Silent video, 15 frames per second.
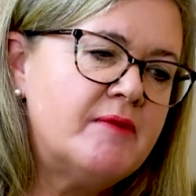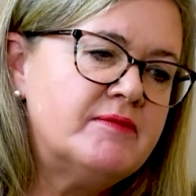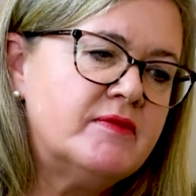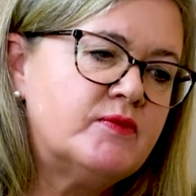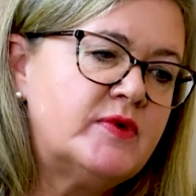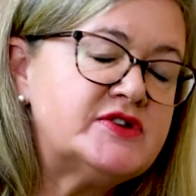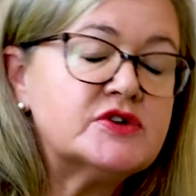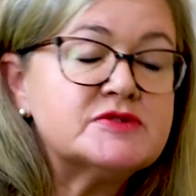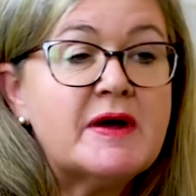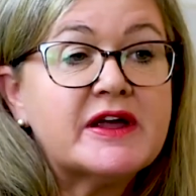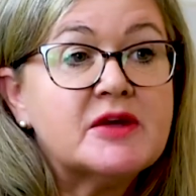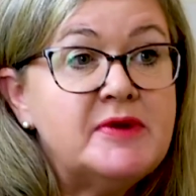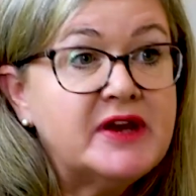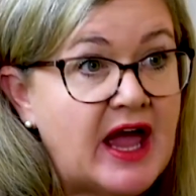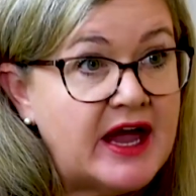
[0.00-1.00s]
we talked about
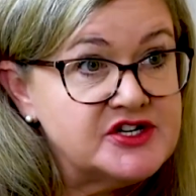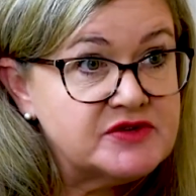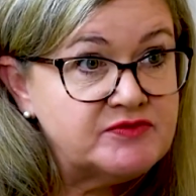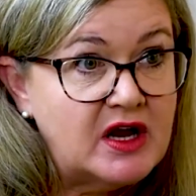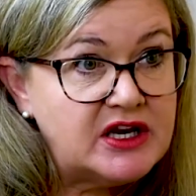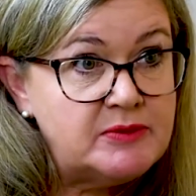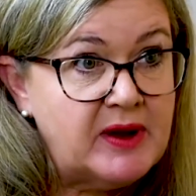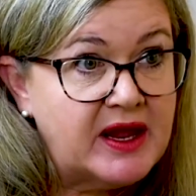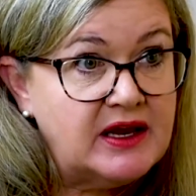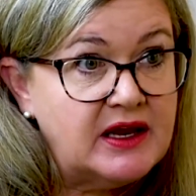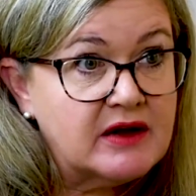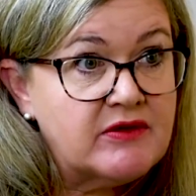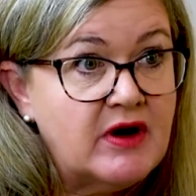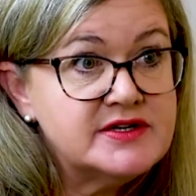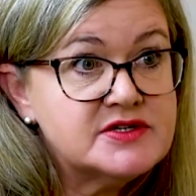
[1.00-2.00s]
communication right in the beginning,
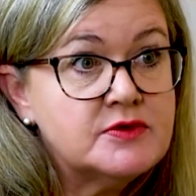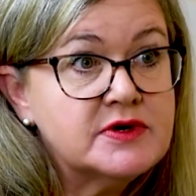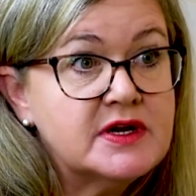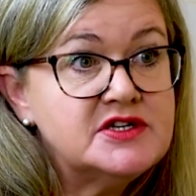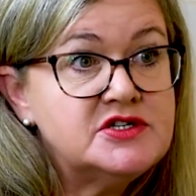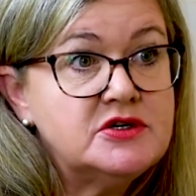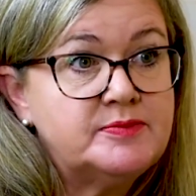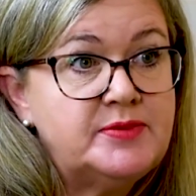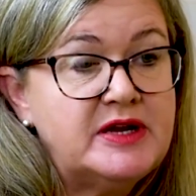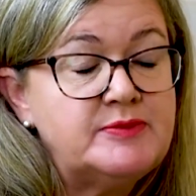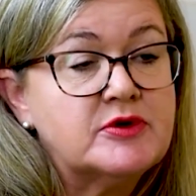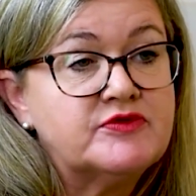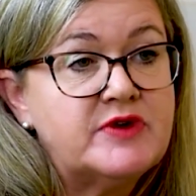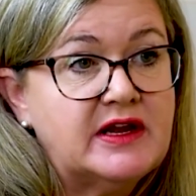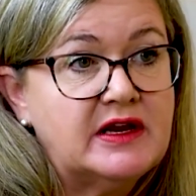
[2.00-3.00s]
right? Talking to your
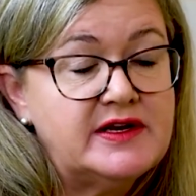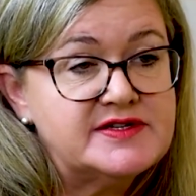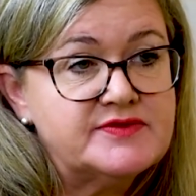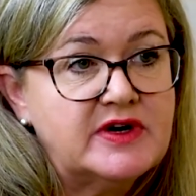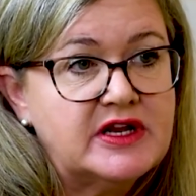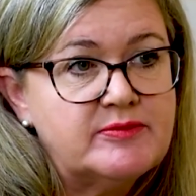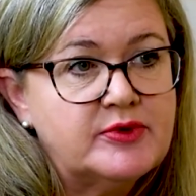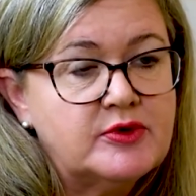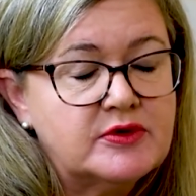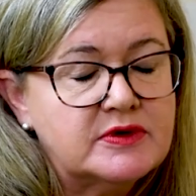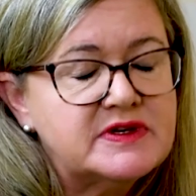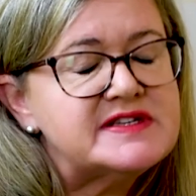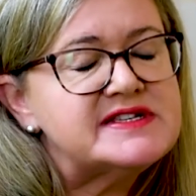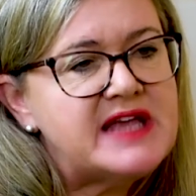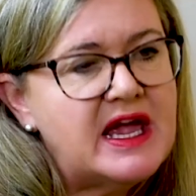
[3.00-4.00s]
people regularly is really important.
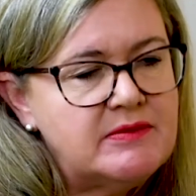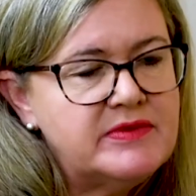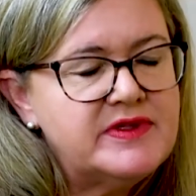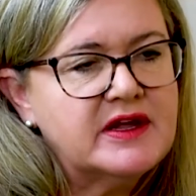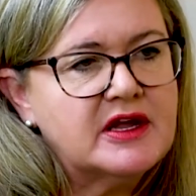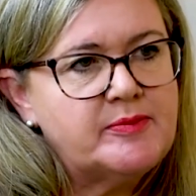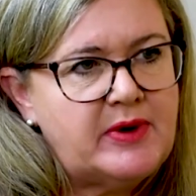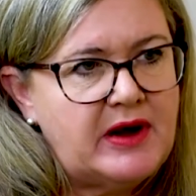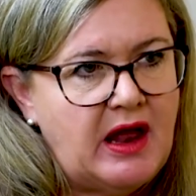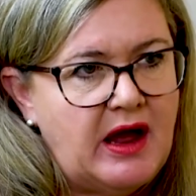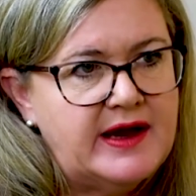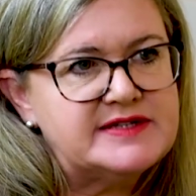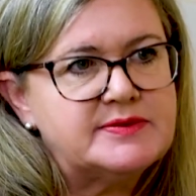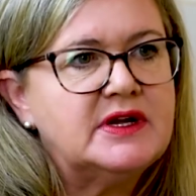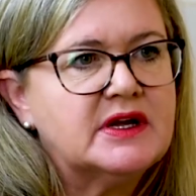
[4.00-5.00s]
The same thing
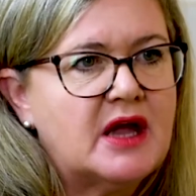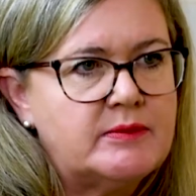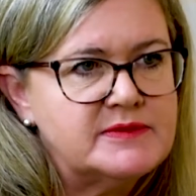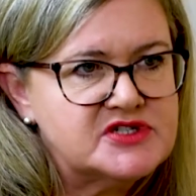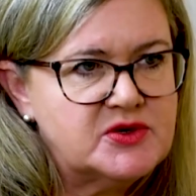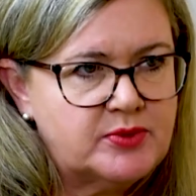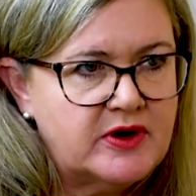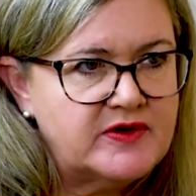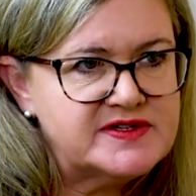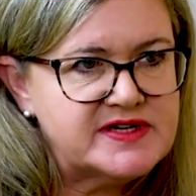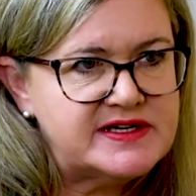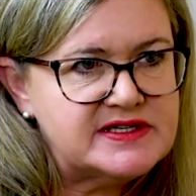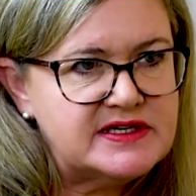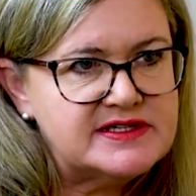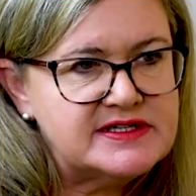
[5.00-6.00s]
applies when it comes to
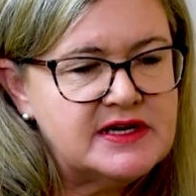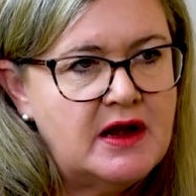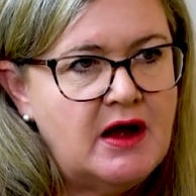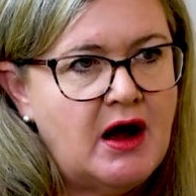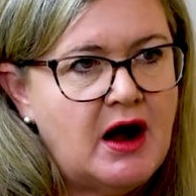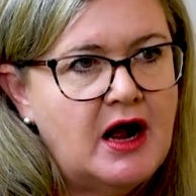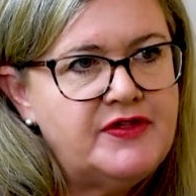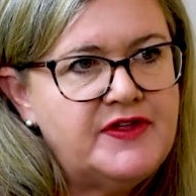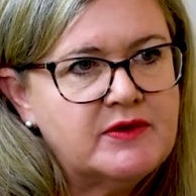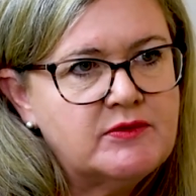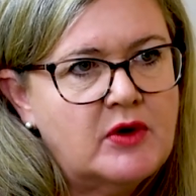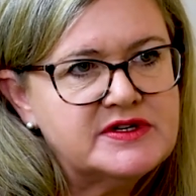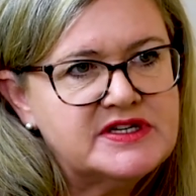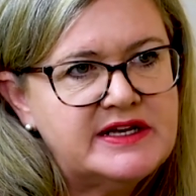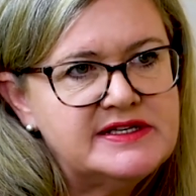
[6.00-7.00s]
processes. I think
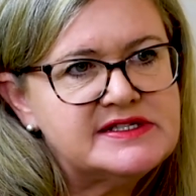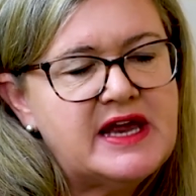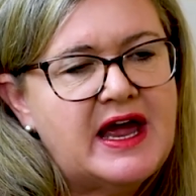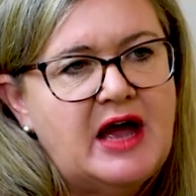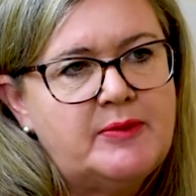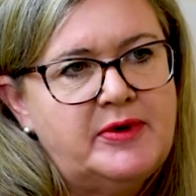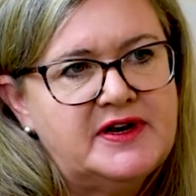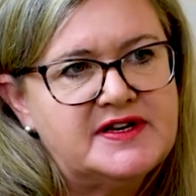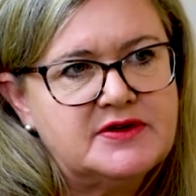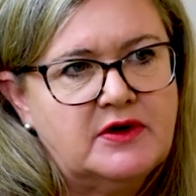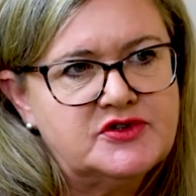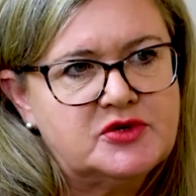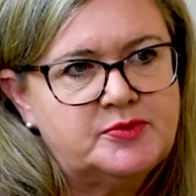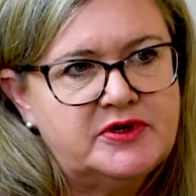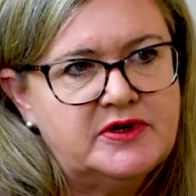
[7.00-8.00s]
what tends to happen as
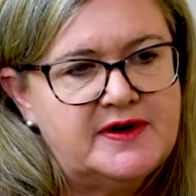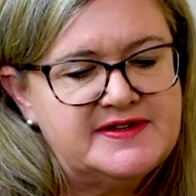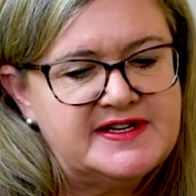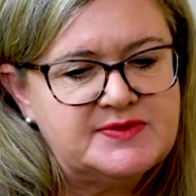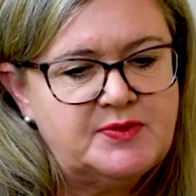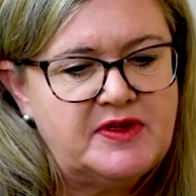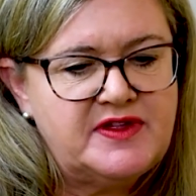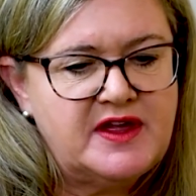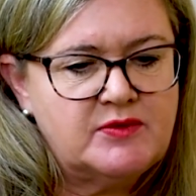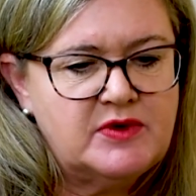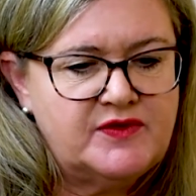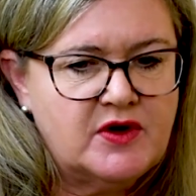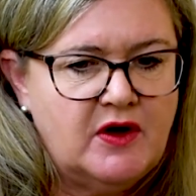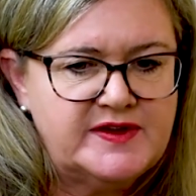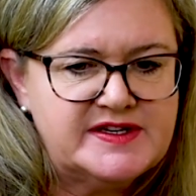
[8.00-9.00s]
entrepreneurs is we think we've got this